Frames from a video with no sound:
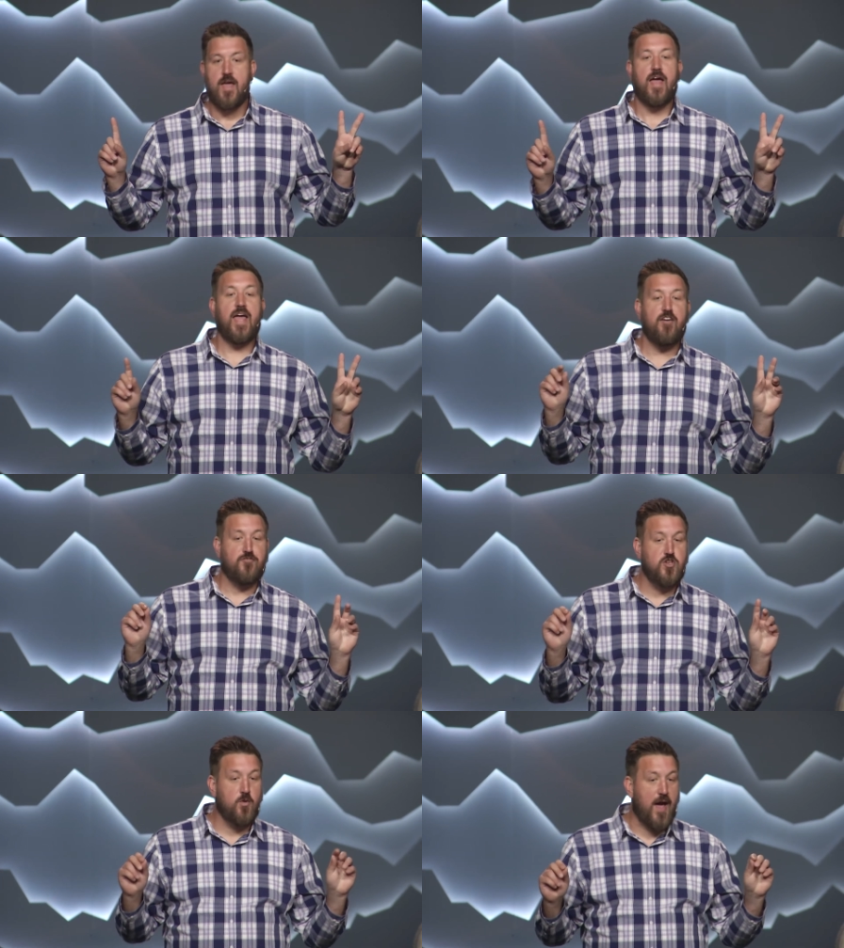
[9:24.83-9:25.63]

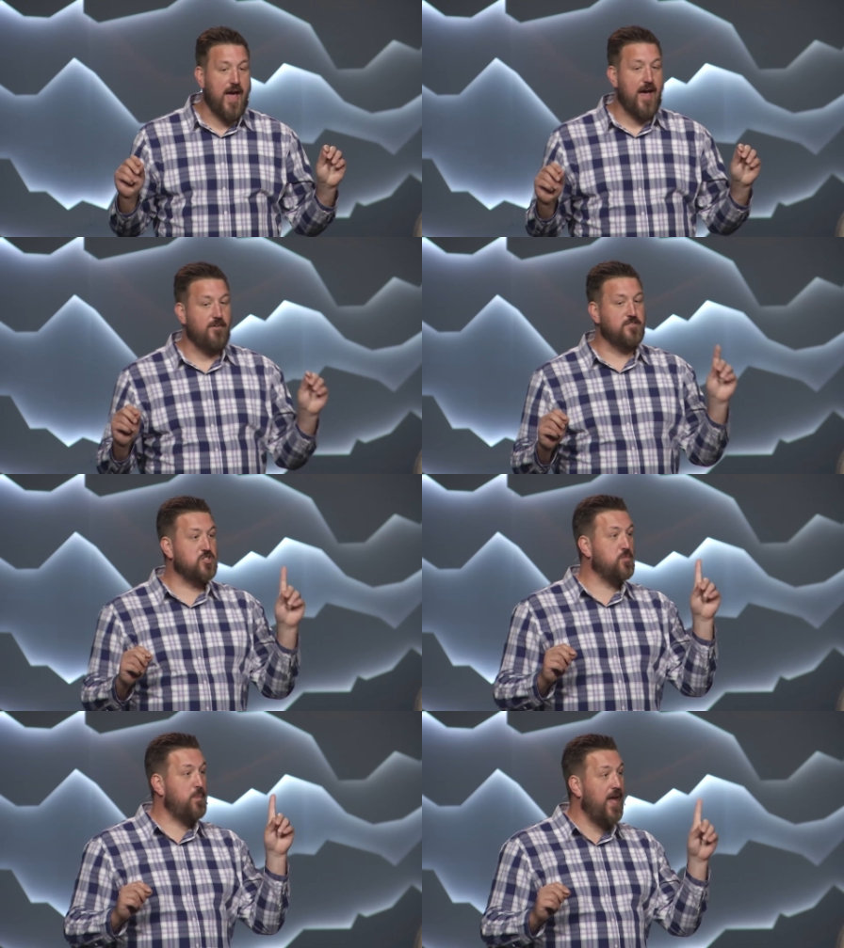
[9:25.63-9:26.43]
If you have
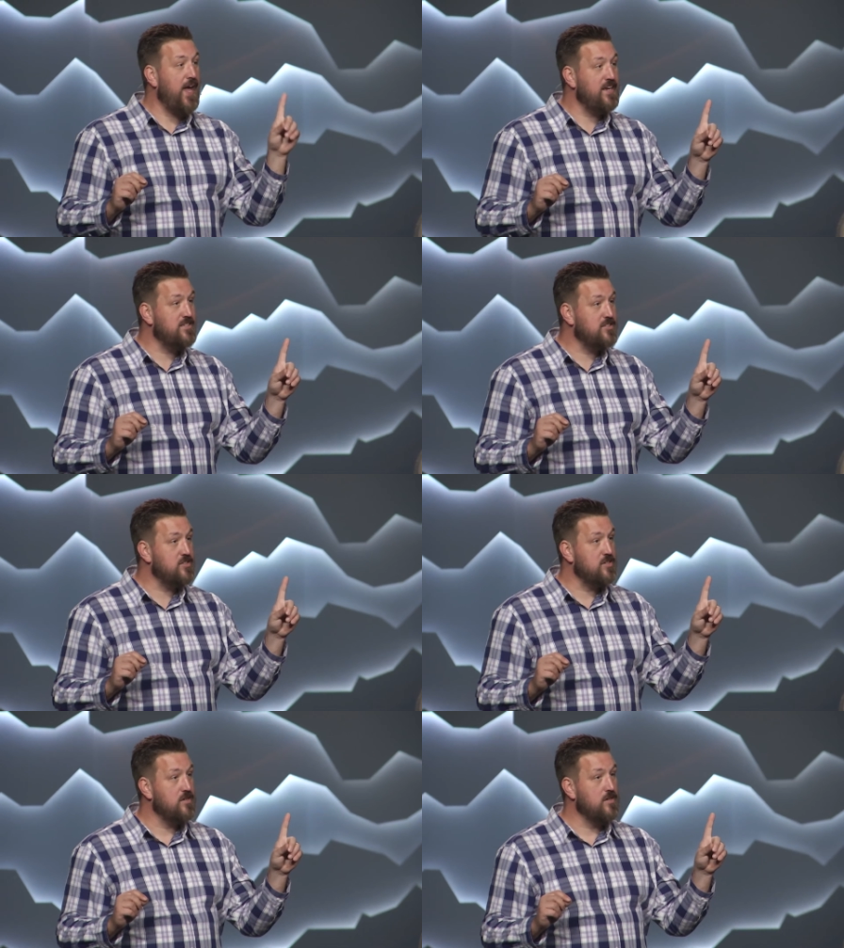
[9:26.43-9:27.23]

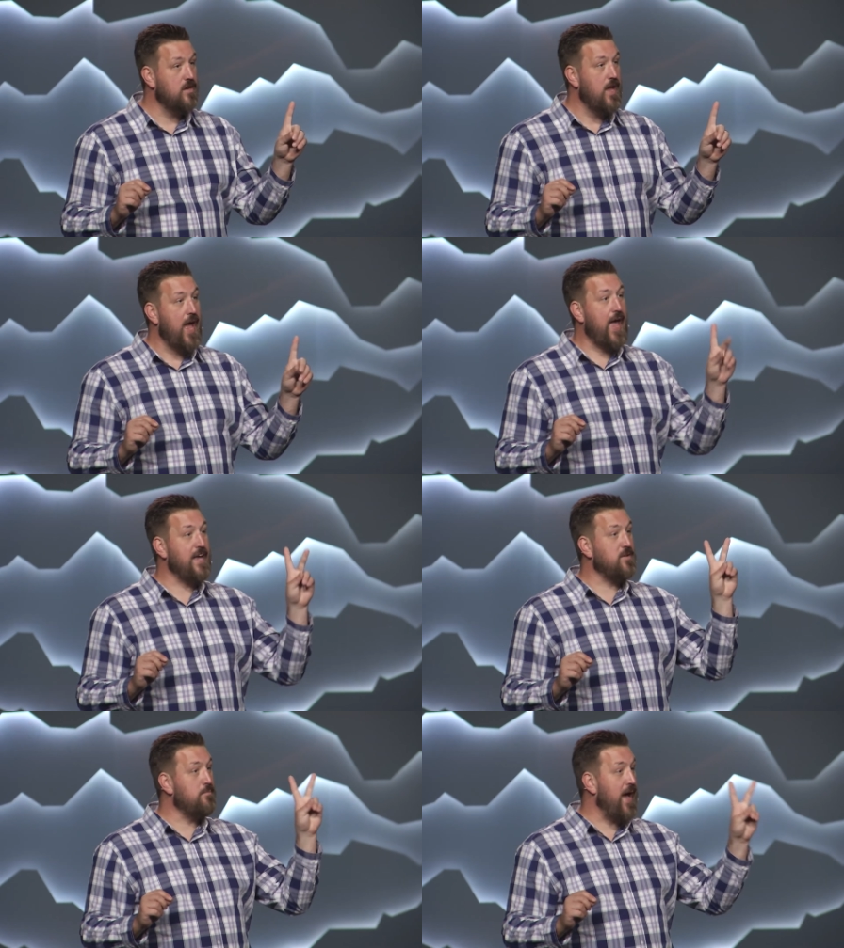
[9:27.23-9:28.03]
space
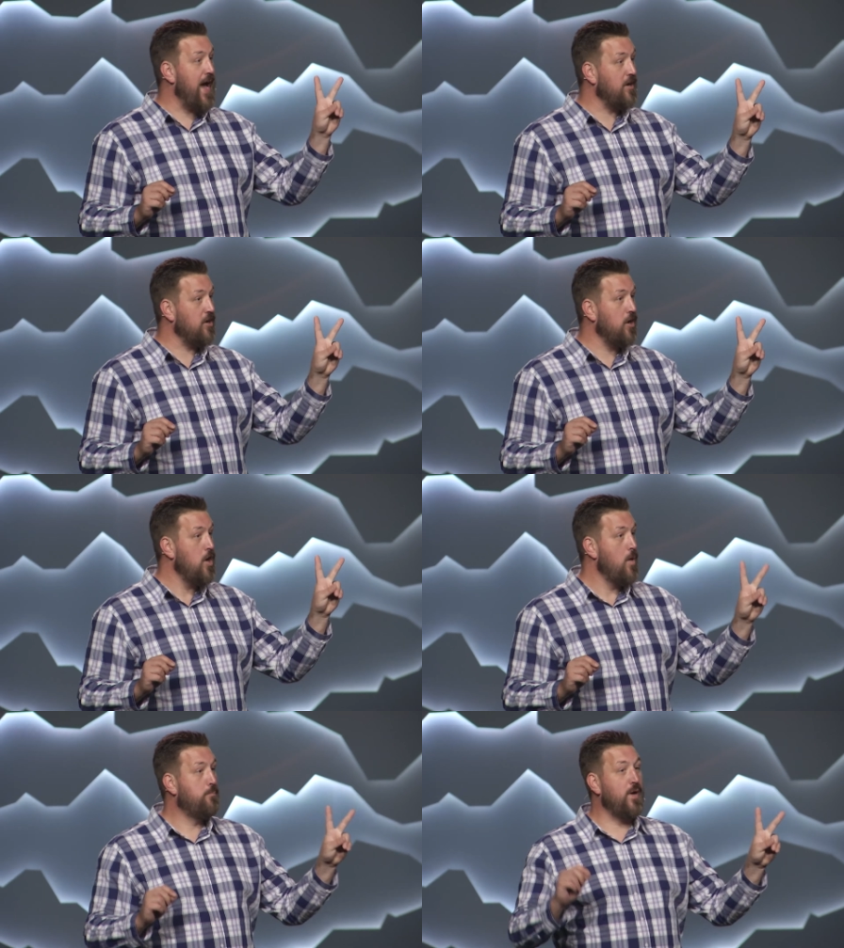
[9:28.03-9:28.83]
and matter,
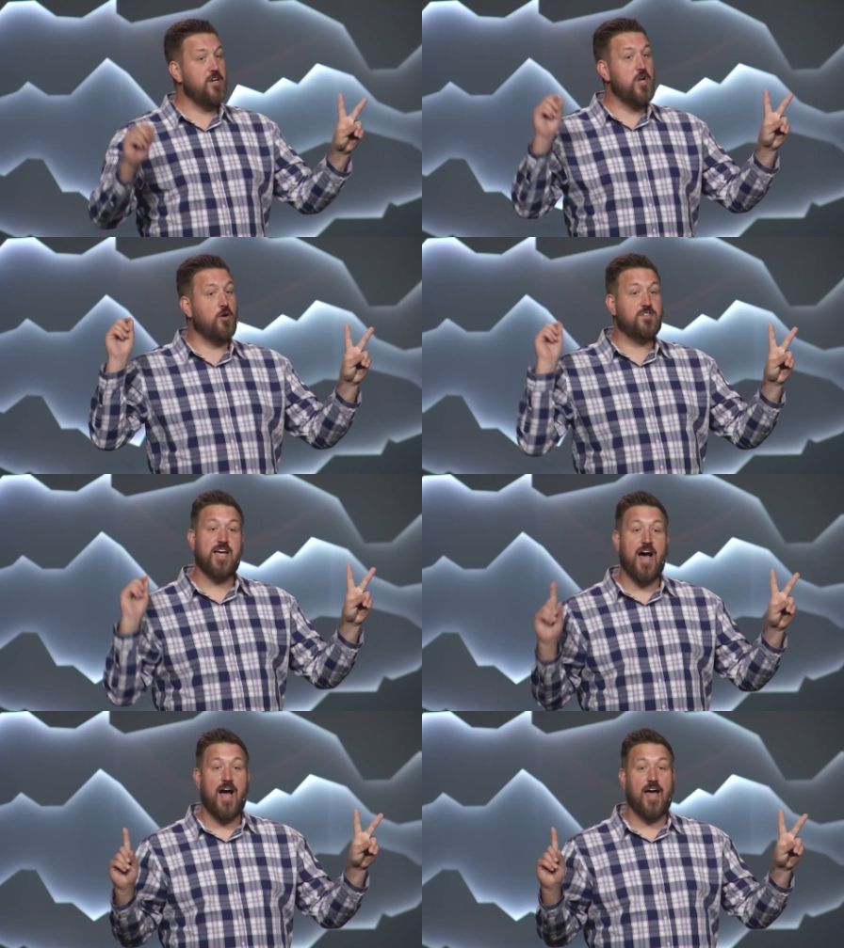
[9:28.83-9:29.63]
but no
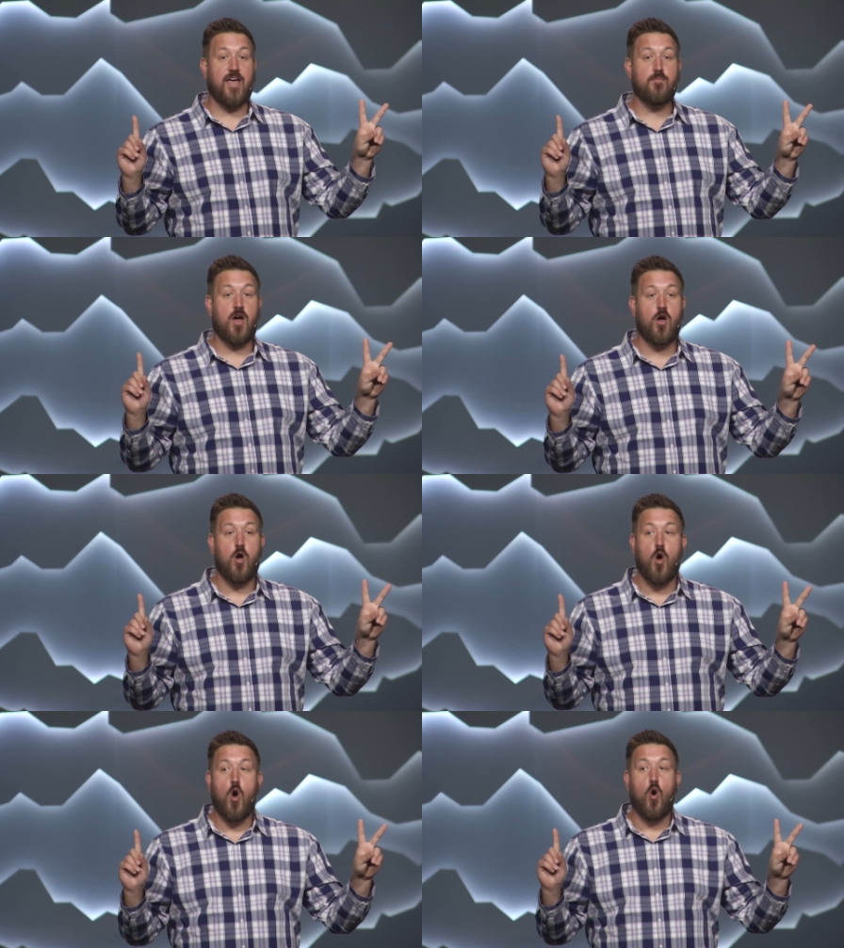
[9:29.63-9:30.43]
time,
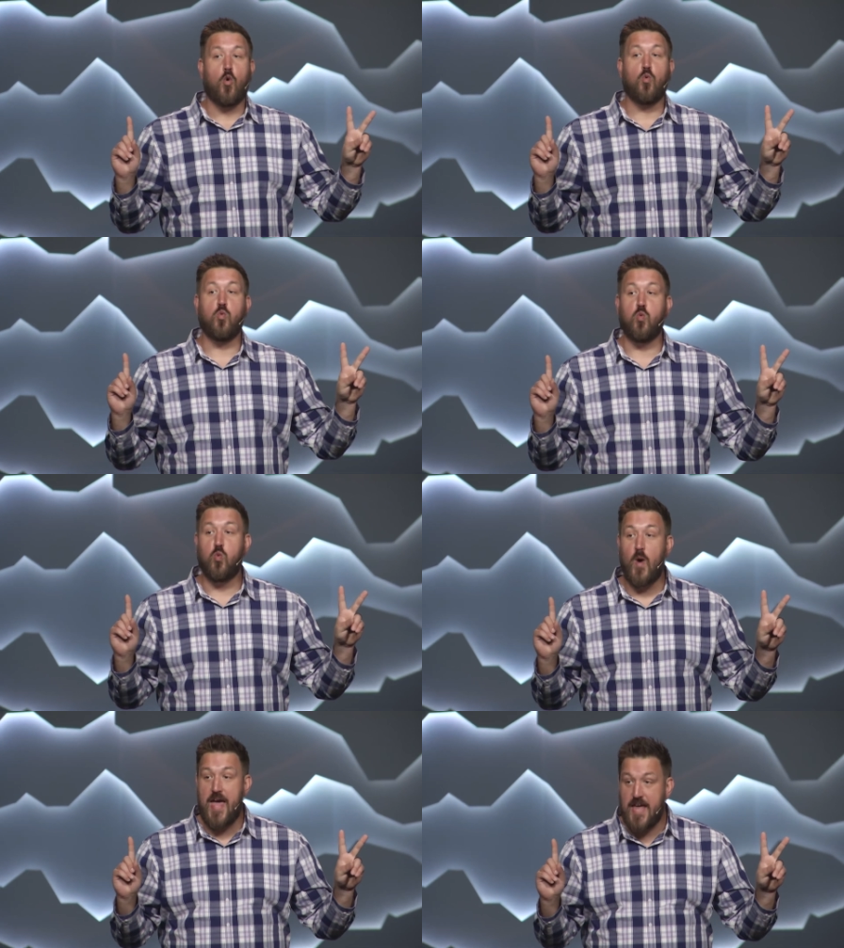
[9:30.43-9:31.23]

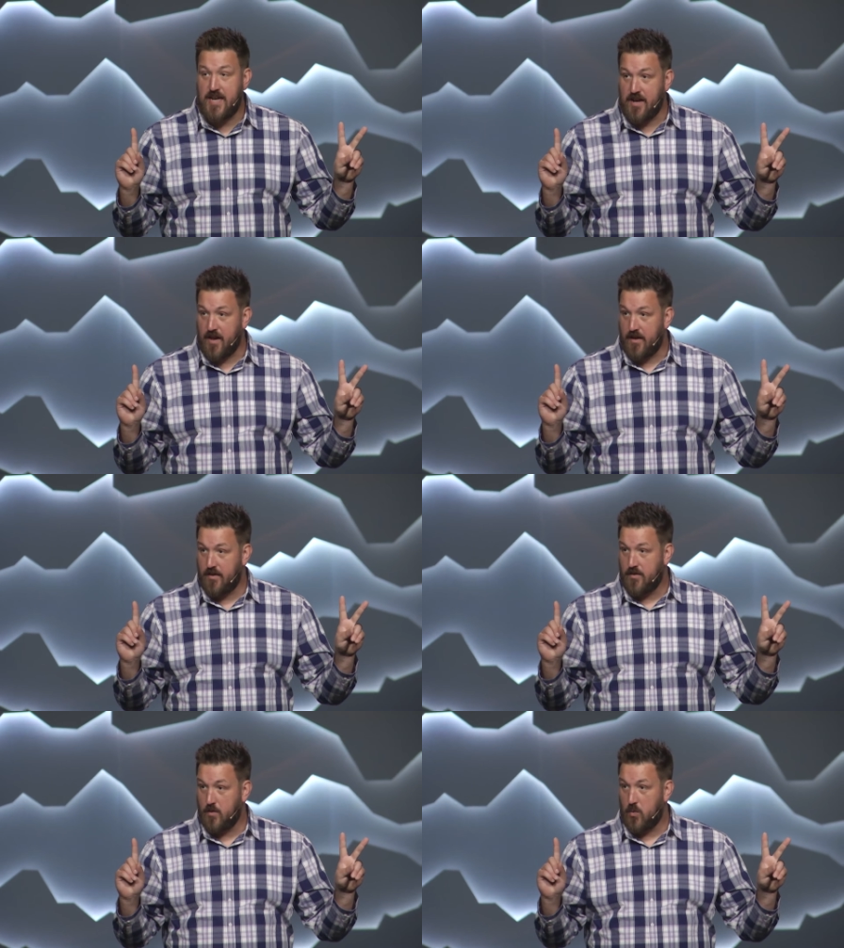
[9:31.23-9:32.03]
when
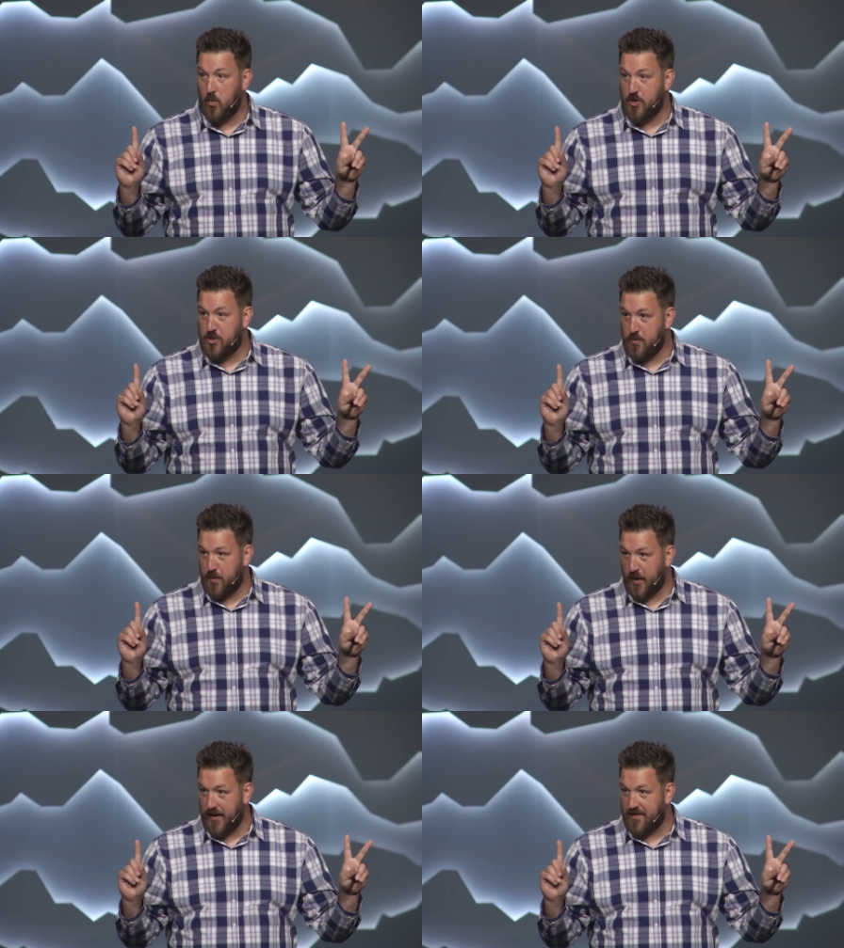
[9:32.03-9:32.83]
would you
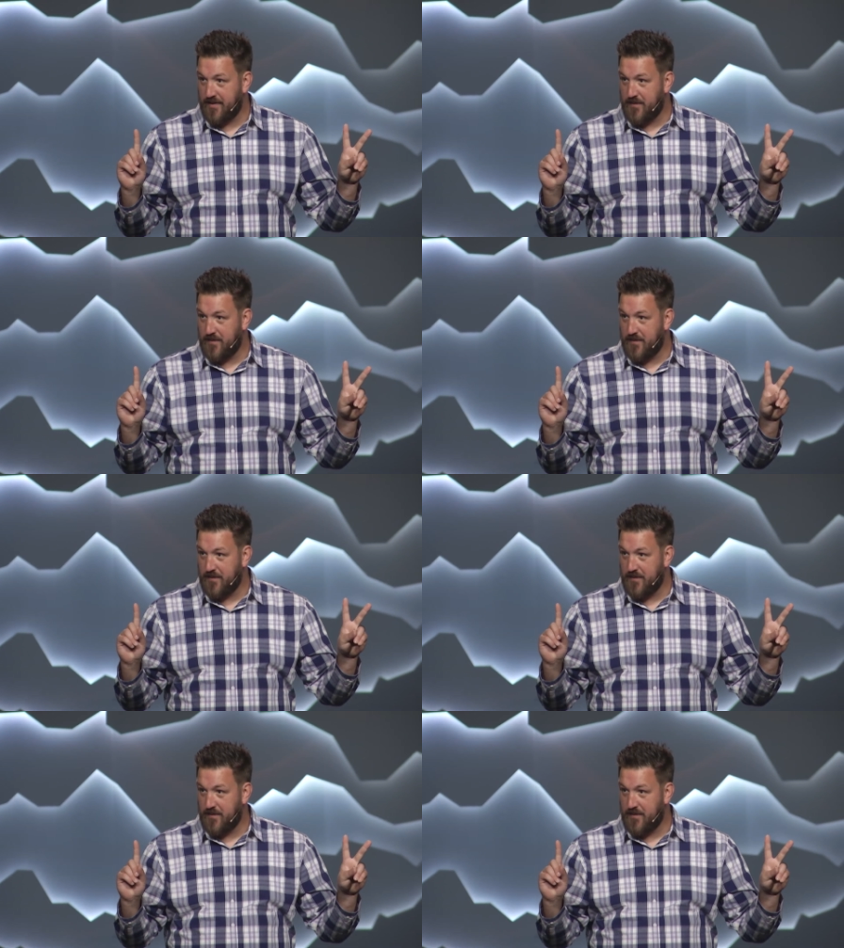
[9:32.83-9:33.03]
put it?